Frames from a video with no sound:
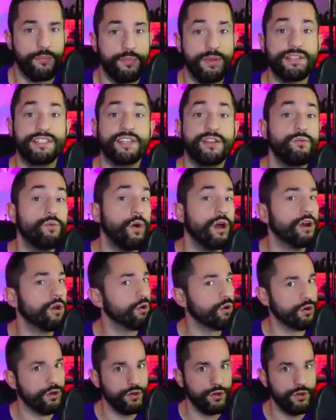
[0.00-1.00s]
Basically, what
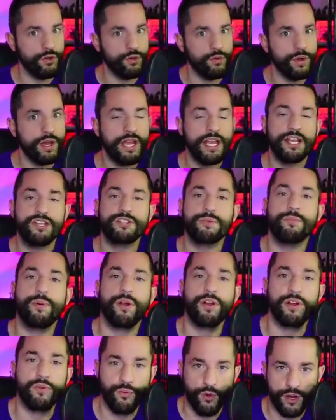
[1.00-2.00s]
or who is your
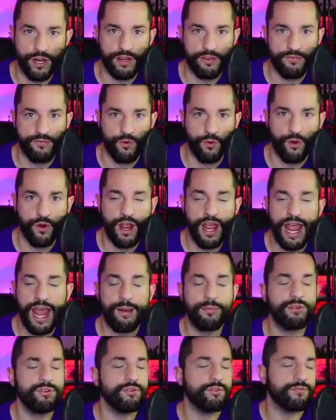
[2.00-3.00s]
party working for?
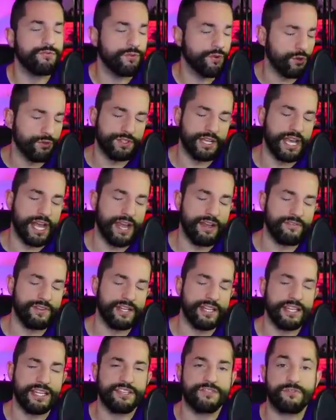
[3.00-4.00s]
I'm going to do a full dive
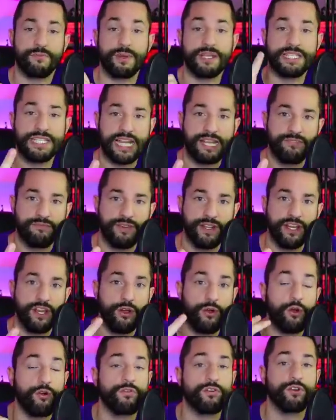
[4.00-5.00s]
into this for my second
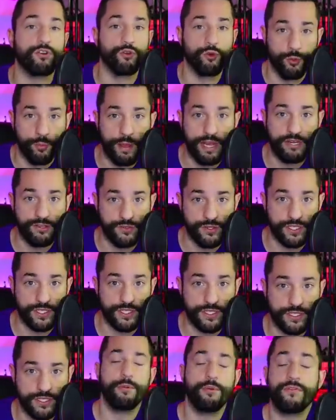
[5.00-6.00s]
video over group
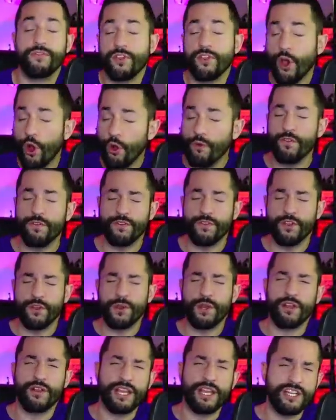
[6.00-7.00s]
patrons. But for the
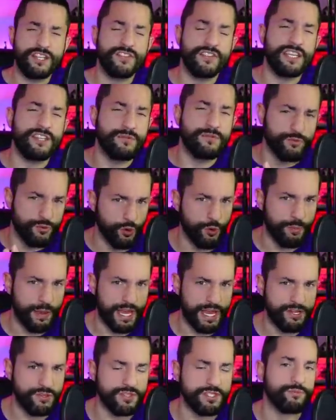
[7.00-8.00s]
overview here, each of these group
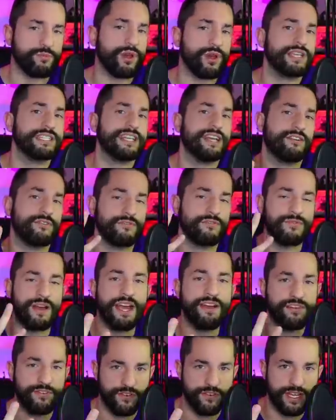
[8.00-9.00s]
patrons breaks down into
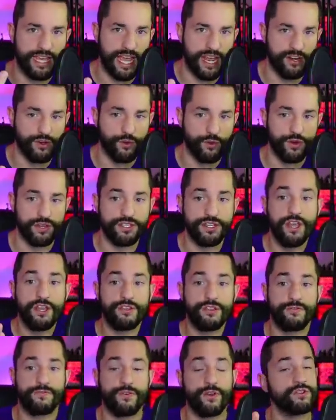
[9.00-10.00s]
five different categories.
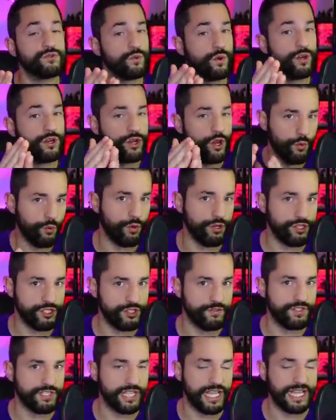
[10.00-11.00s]
The first one,
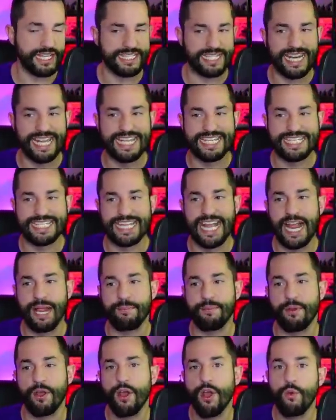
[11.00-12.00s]
once you've selected it, is
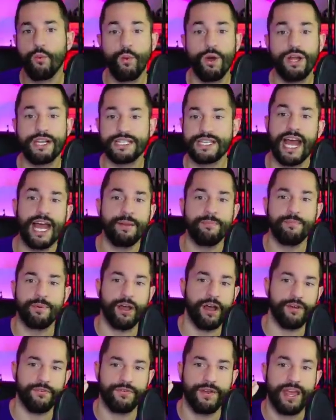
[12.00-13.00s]
type. What type
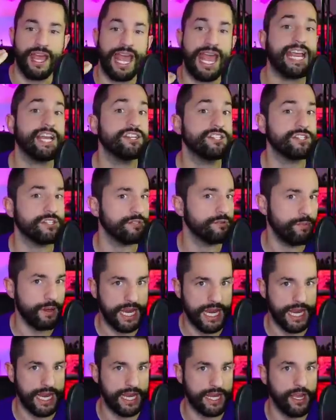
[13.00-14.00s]
of ancient
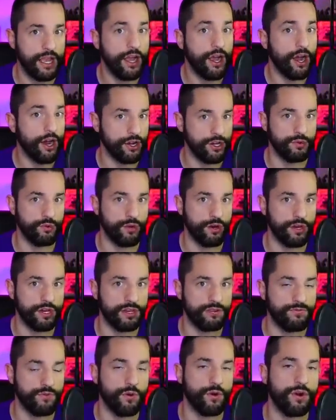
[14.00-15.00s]
being are you
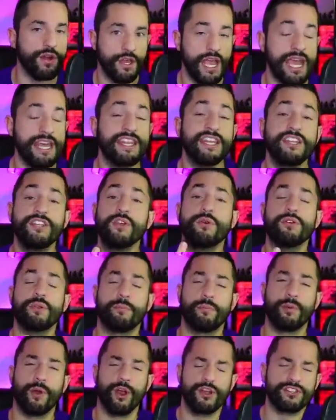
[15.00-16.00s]
working for? And then you go
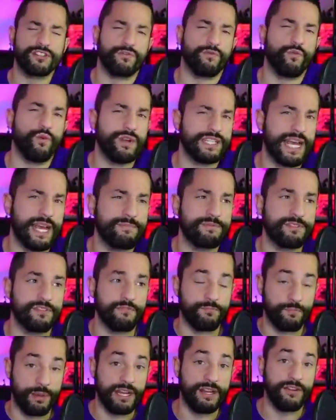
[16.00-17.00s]
into perks of what types
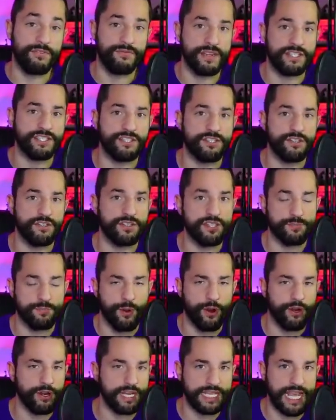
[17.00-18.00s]
of benefits did this
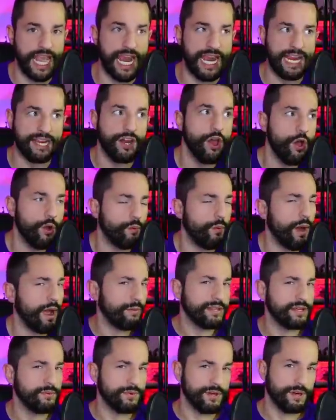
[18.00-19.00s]
party gain?
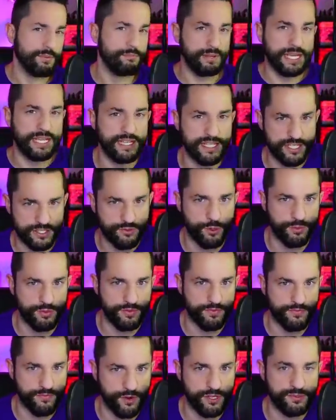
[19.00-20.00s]
Why would they want to be in this
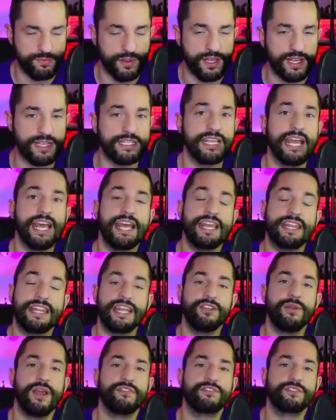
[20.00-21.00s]
group in the first place?
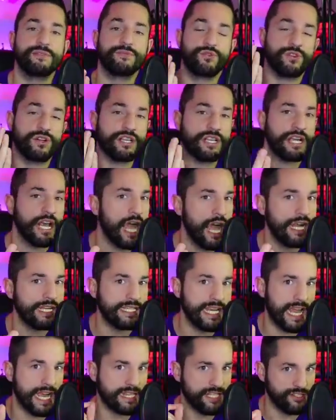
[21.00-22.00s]
Then you have some sort of
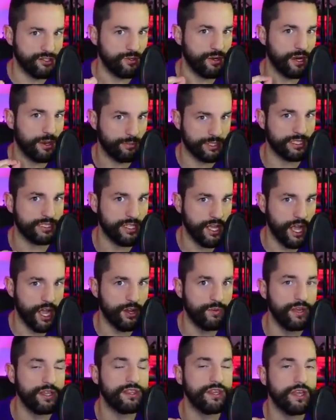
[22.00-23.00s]
contact that you're able to
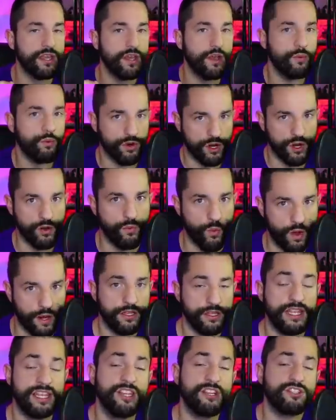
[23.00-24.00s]
talk with one on
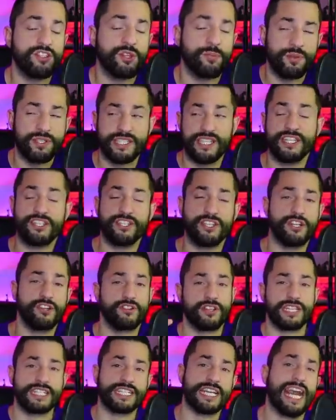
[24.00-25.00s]
one. Then there's the
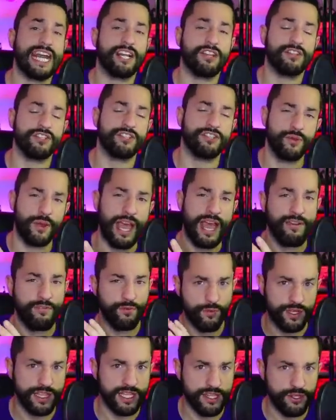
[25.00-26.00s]
position or the title that you
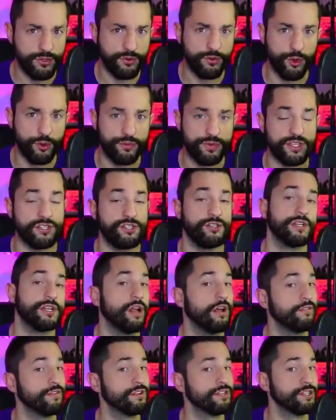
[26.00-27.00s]
have within the group that you
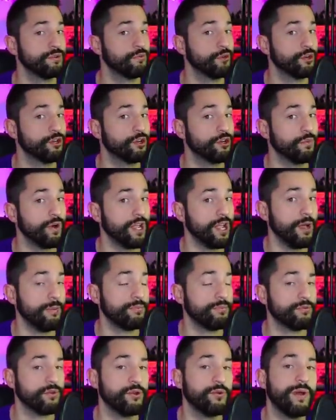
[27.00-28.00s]
can obviously work your way
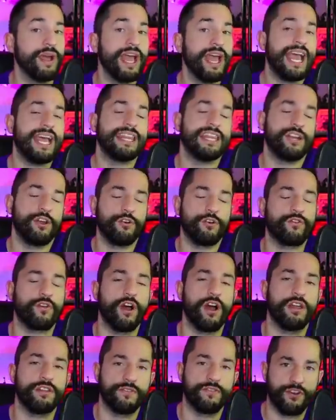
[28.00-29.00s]
up through. And then
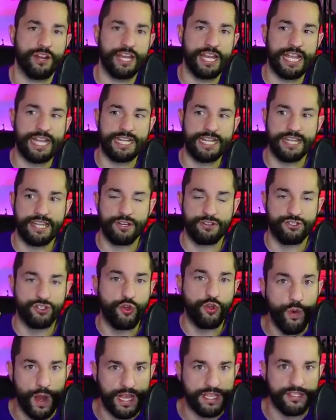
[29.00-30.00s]
overall at the very end,
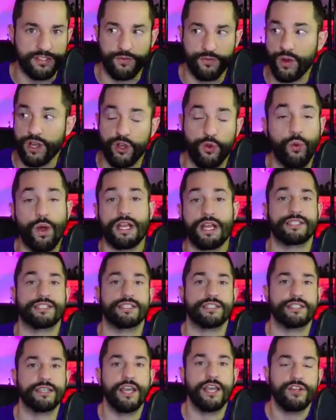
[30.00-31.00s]
there's quests of what
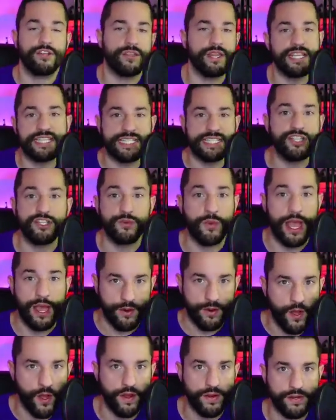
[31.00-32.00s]
quests do they send you
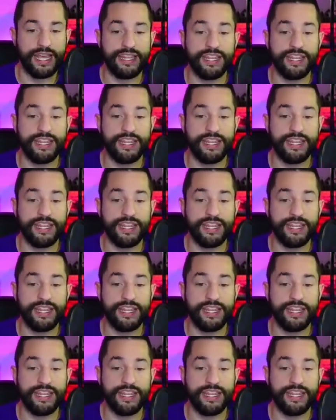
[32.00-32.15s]
out on?